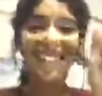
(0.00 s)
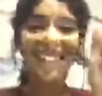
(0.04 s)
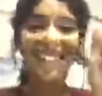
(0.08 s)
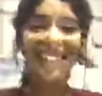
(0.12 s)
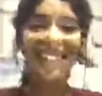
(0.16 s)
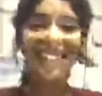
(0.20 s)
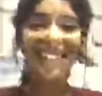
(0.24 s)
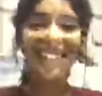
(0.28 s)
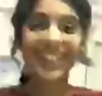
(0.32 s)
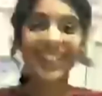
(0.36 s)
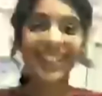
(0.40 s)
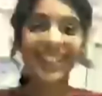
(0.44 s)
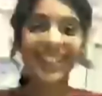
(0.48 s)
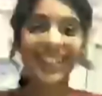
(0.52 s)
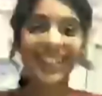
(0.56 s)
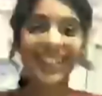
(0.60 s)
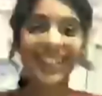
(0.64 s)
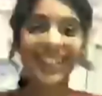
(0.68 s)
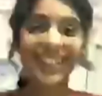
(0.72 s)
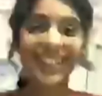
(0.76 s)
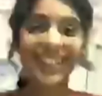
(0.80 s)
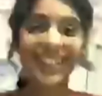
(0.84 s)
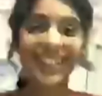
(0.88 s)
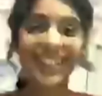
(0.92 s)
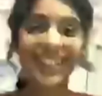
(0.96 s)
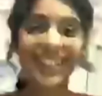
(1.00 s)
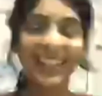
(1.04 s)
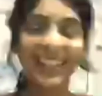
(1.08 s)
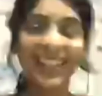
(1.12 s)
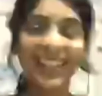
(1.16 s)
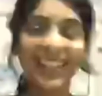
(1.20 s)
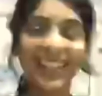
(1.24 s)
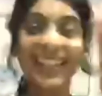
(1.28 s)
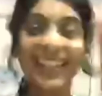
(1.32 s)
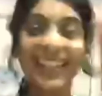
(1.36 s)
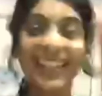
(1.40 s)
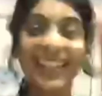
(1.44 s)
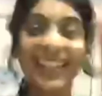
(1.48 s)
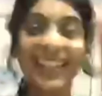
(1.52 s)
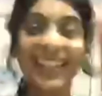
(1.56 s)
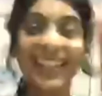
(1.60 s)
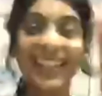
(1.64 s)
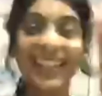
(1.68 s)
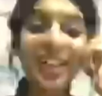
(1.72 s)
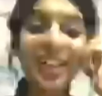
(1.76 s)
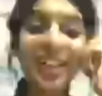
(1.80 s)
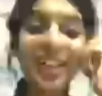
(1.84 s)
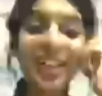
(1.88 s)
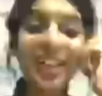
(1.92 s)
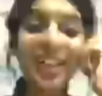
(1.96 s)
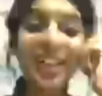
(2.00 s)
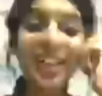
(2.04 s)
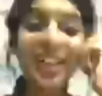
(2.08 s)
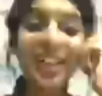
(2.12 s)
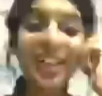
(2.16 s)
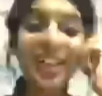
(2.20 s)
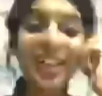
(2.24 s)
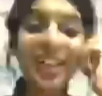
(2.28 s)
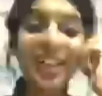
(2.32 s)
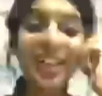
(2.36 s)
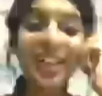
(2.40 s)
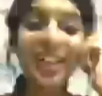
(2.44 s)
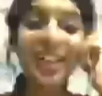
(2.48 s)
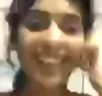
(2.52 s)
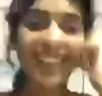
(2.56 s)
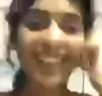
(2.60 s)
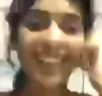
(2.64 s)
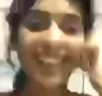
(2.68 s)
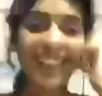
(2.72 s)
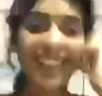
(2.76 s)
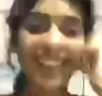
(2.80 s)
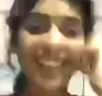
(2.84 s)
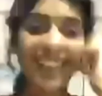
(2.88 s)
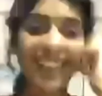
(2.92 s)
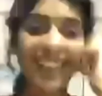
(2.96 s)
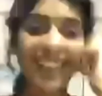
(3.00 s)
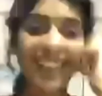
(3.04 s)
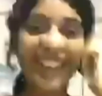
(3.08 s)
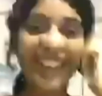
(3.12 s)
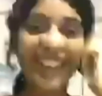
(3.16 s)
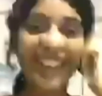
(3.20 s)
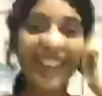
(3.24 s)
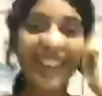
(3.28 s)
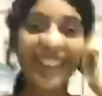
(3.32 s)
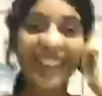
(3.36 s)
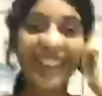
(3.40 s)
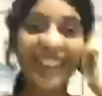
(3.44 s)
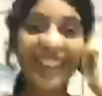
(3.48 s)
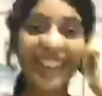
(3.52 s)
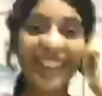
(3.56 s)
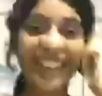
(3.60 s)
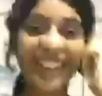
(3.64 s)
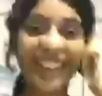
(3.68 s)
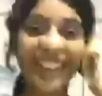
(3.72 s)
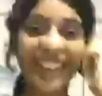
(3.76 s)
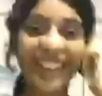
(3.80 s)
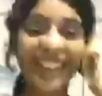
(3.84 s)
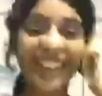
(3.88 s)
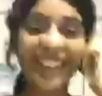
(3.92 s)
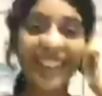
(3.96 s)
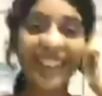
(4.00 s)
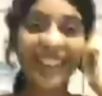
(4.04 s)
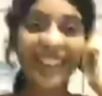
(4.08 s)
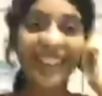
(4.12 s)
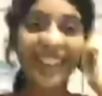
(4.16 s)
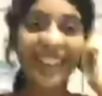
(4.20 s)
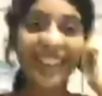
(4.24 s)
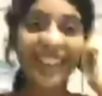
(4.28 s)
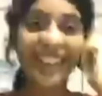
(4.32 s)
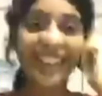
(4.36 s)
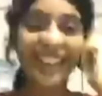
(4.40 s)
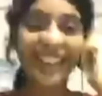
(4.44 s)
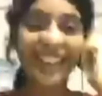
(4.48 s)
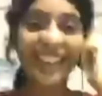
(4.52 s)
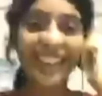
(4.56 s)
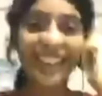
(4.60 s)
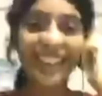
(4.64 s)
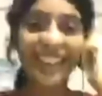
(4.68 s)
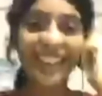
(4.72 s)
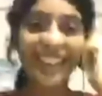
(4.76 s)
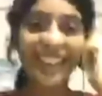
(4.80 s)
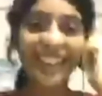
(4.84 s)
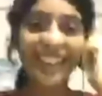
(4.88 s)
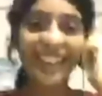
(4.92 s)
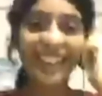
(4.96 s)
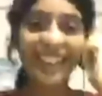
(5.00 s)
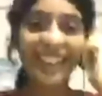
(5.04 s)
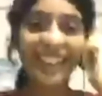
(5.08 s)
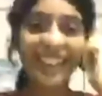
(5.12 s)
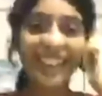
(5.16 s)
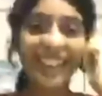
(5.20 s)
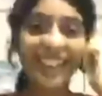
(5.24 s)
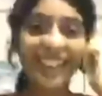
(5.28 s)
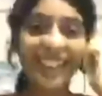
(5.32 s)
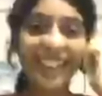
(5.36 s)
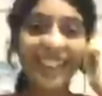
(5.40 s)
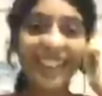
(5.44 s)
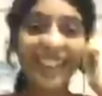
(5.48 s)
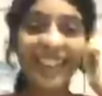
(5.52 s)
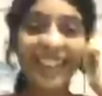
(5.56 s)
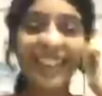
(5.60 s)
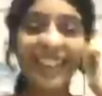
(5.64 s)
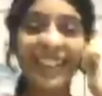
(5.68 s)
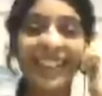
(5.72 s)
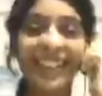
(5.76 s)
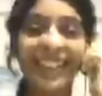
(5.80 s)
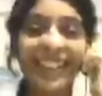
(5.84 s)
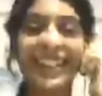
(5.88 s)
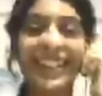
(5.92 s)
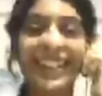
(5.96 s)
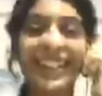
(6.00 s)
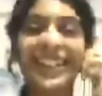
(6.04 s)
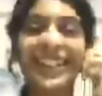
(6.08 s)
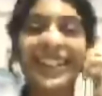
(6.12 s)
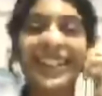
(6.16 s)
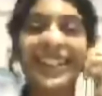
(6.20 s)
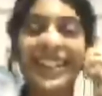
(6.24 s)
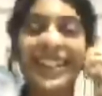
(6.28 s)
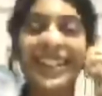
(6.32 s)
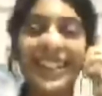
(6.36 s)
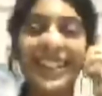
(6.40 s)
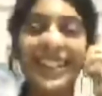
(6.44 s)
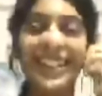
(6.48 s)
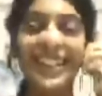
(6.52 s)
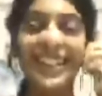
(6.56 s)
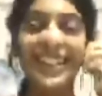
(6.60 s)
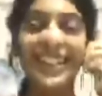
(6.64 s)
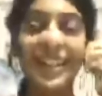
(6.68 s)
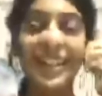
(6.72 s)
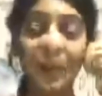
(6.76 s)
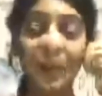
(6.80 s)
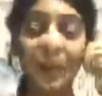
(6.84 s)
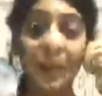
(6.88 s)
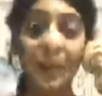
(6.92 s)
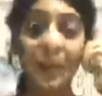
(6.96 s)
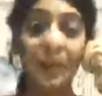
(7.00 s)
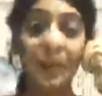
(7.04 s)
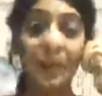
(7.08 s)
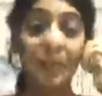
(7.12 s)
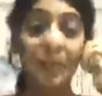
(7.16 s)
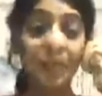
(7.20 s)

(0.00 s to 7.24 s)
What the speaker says: This person isn't speaking.